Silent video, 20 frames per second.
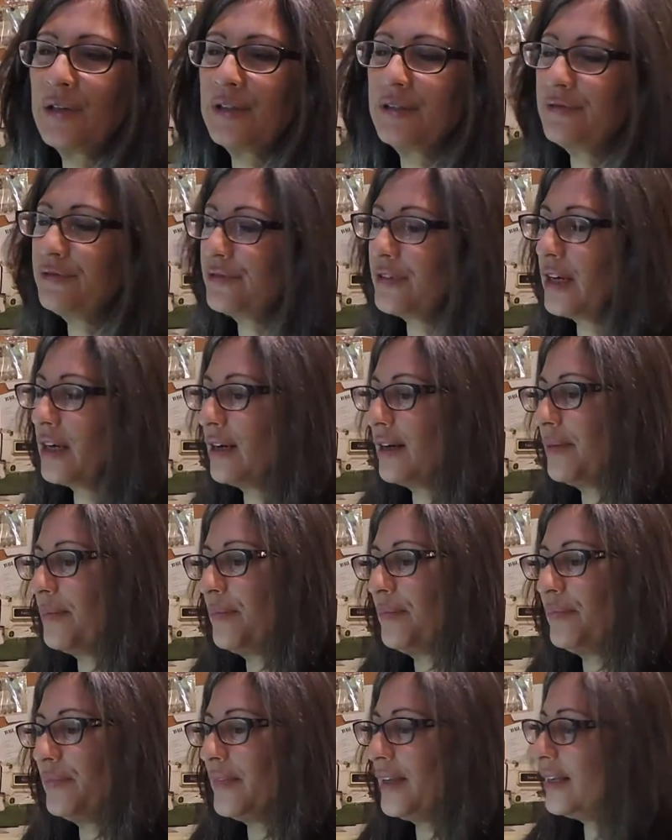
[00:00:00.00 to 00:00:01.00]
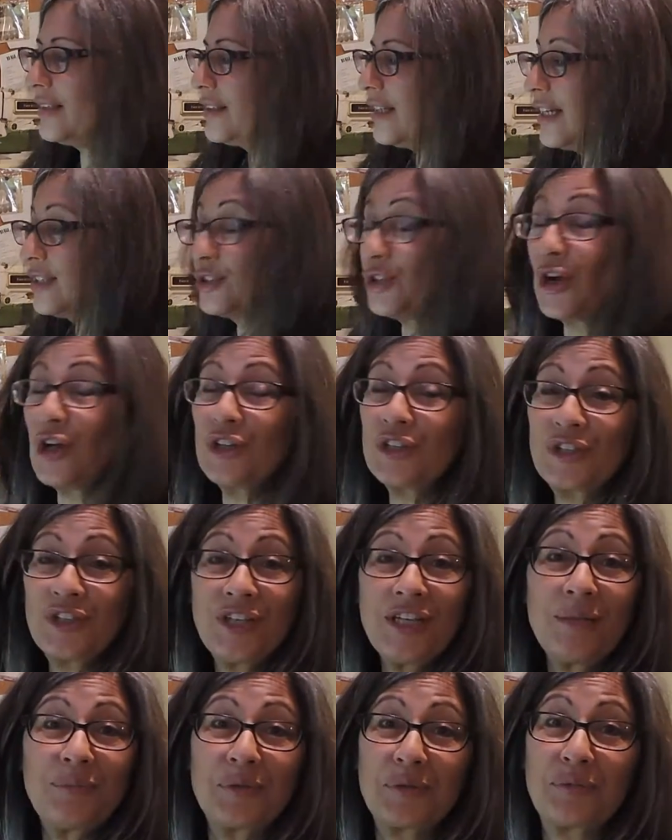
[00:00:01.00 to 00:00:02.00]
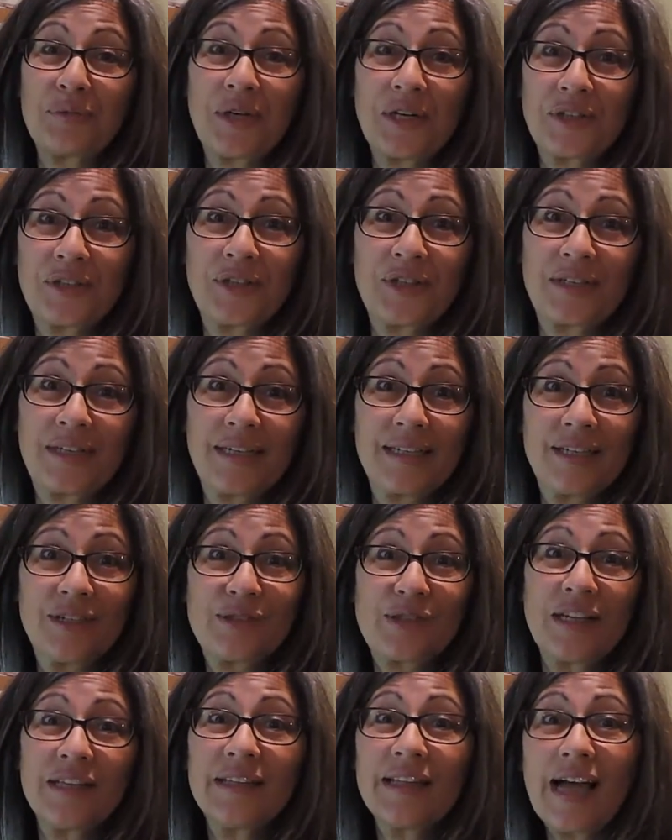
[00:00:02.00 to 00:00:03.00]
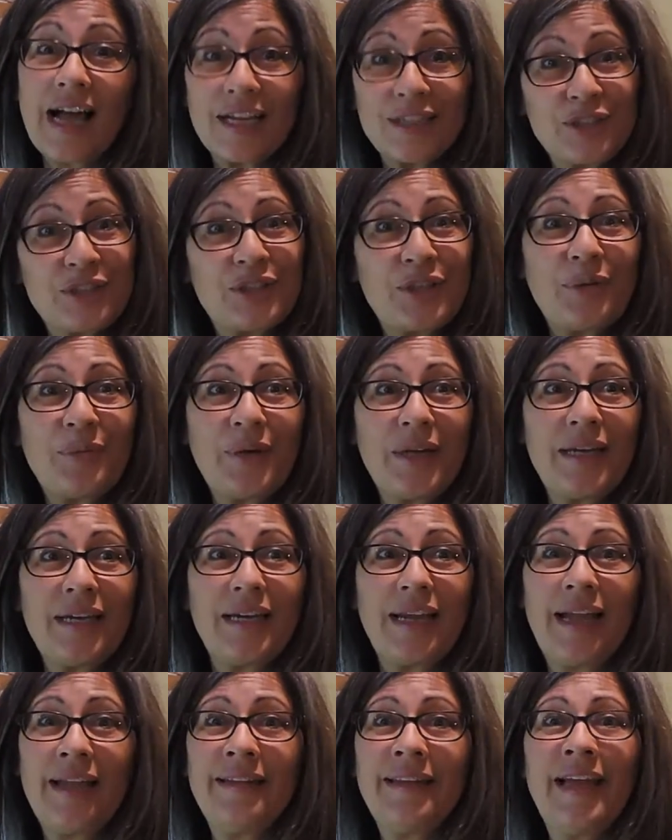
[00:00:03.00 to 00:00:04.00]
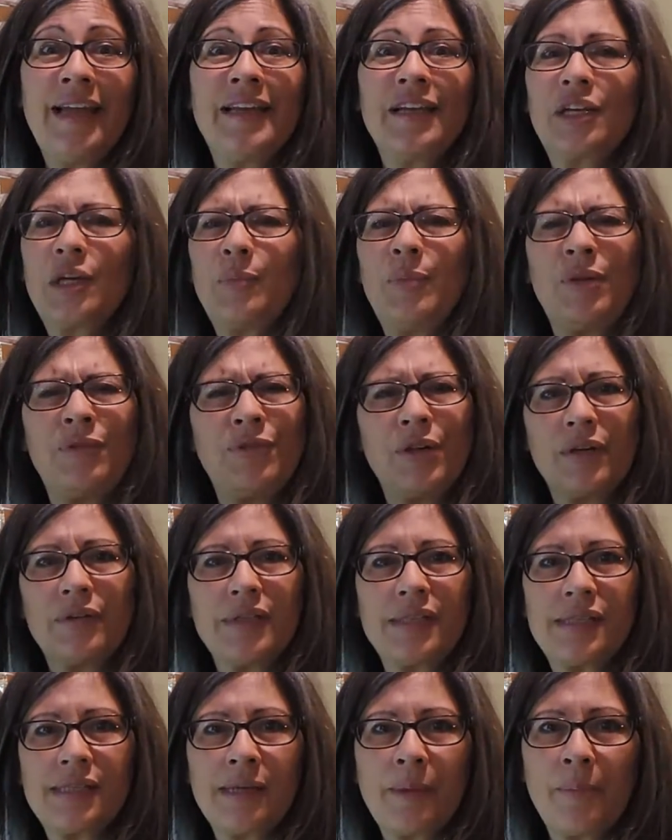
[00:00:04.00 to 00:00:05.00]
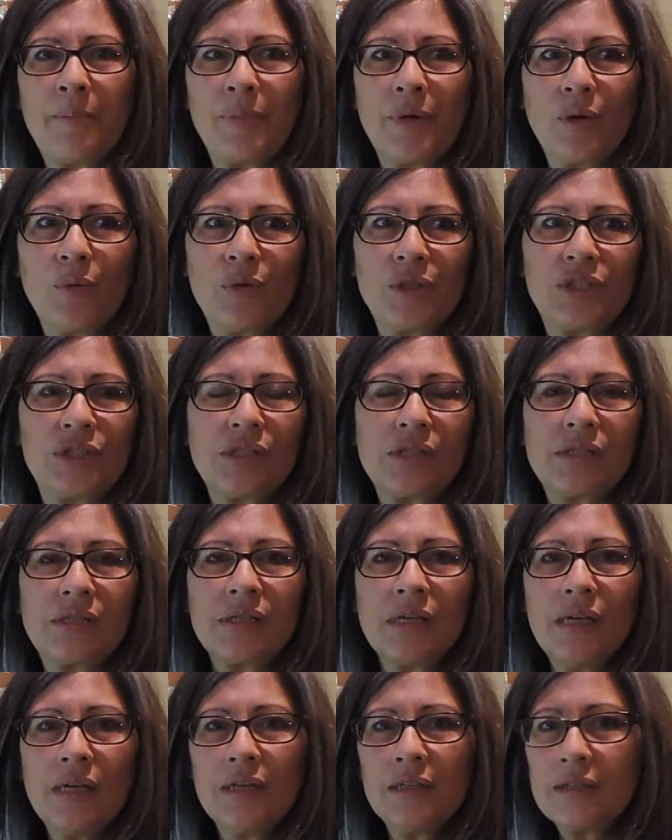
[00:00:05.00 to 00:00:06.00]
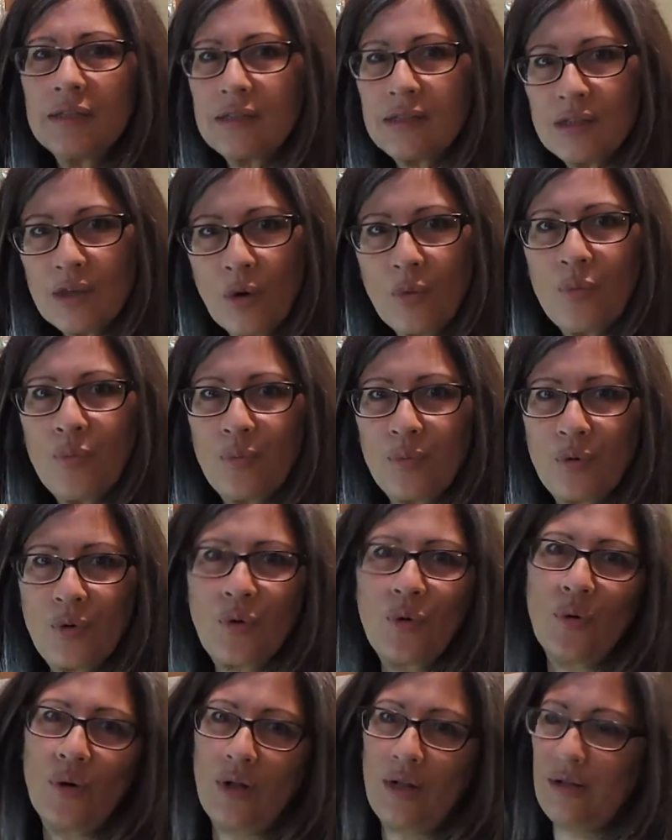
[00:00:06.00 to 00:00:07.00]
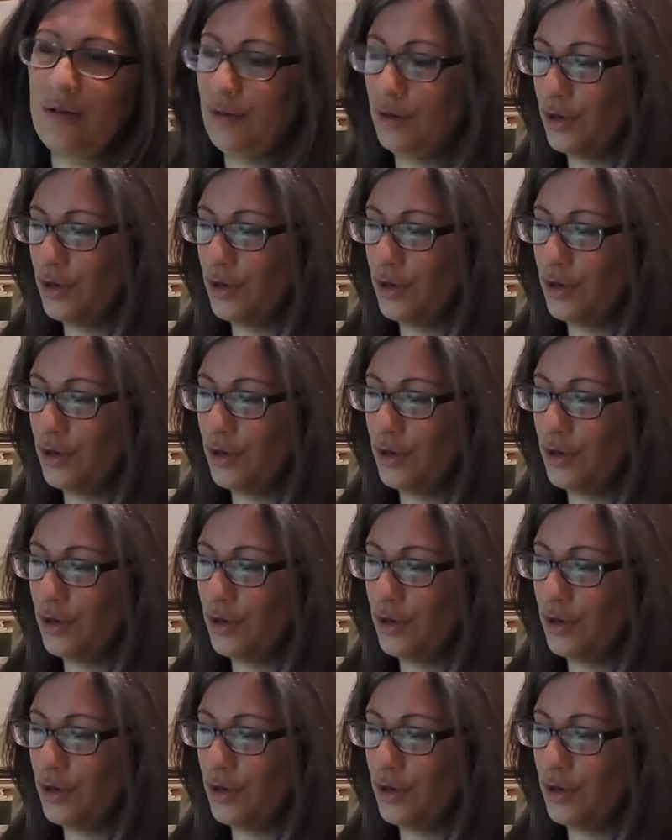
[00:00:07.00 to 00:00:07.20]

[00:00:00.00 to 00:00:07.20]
of. It's all good with rug hooking. There's a lot to it, and then it can be very simple, which is so cool,